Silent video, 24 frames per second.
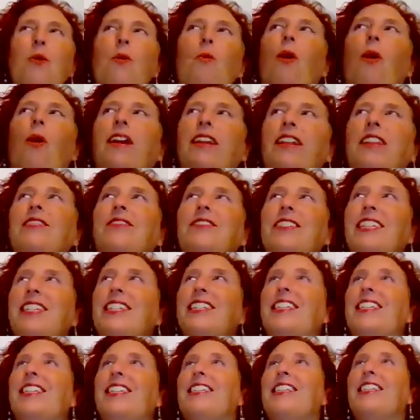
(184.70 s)
One of the
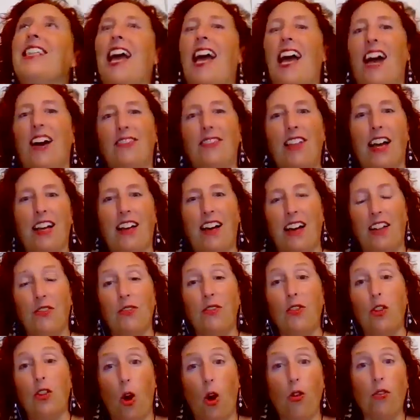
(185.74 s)
reasons I have that kind
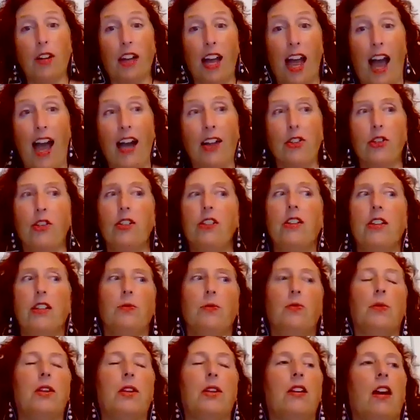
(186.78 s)
of no reaction
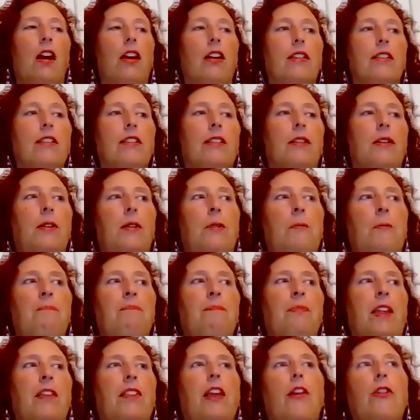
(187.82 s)
is because
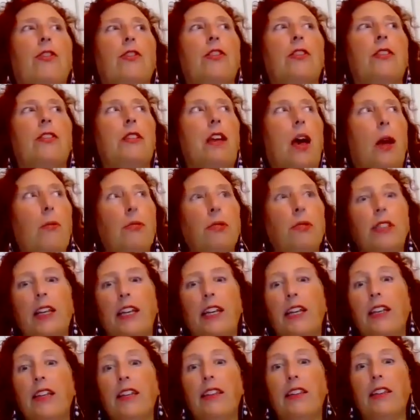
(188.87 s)
there's
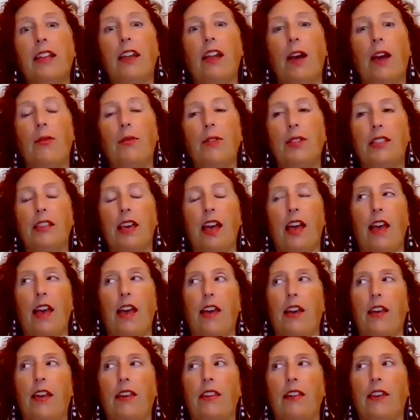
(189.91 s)
something that I would
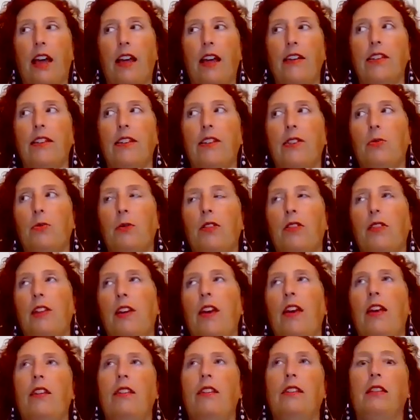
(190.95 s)
say that is
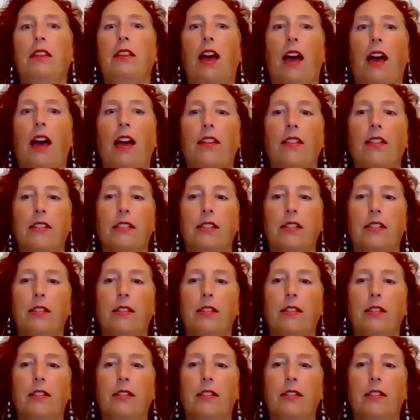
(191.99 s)
within that,